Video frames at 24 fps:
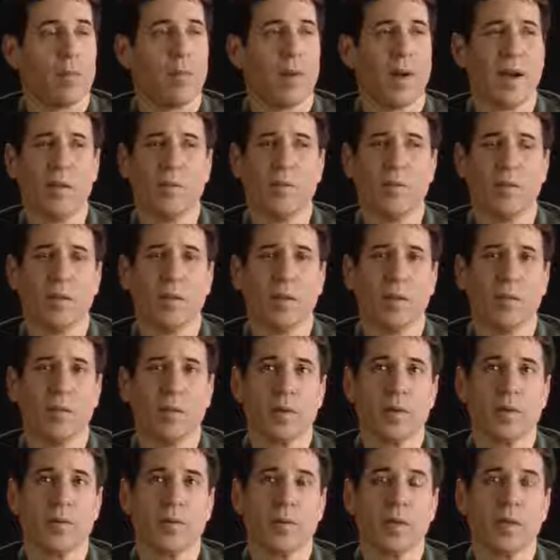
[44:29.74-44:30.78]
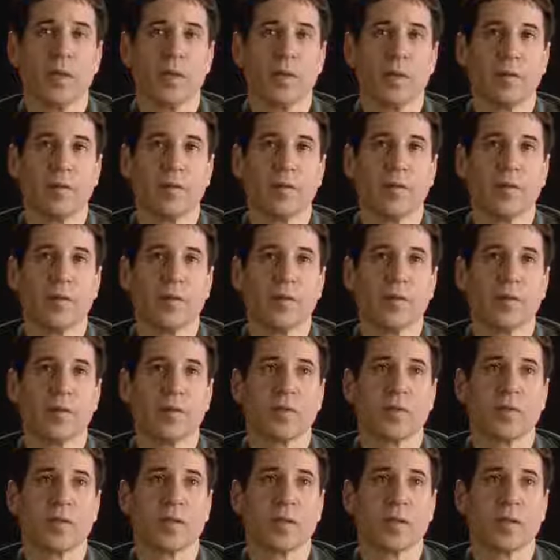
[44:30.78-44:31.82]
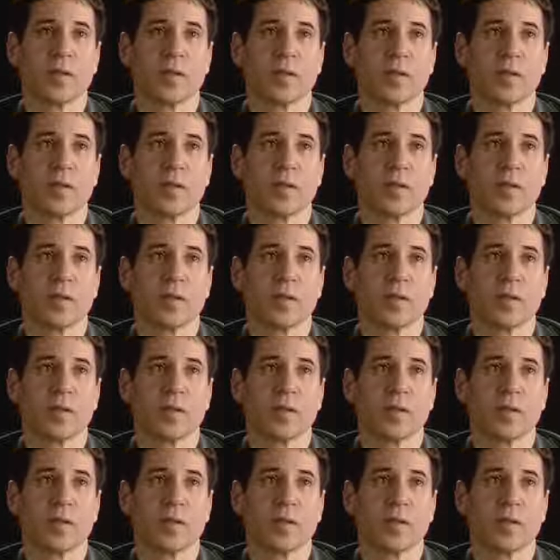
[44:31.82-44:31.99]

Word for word: Bob Dylan was really the first